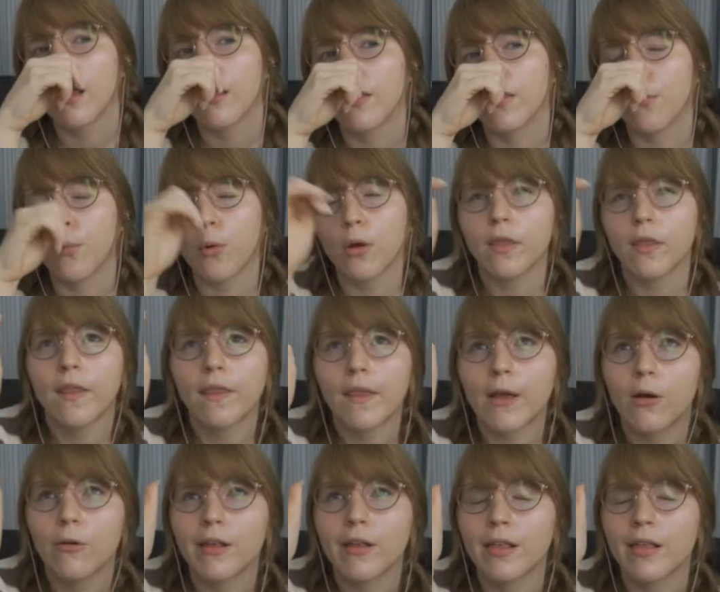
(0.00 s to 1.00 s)
the word that they
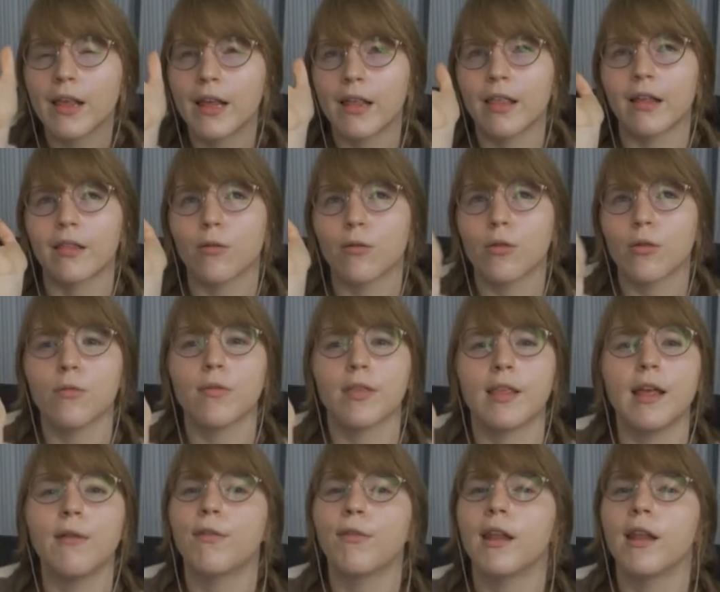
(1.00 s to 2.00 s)
always say is like, there's no
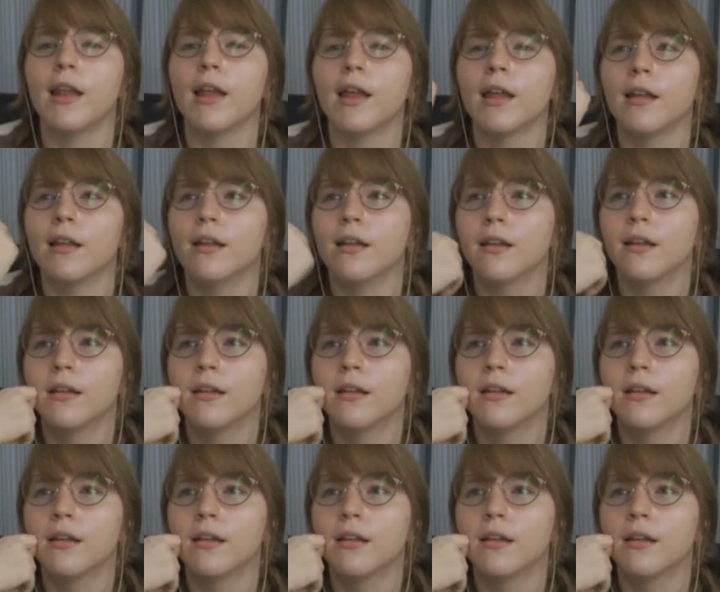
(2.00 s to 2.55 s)
safety net.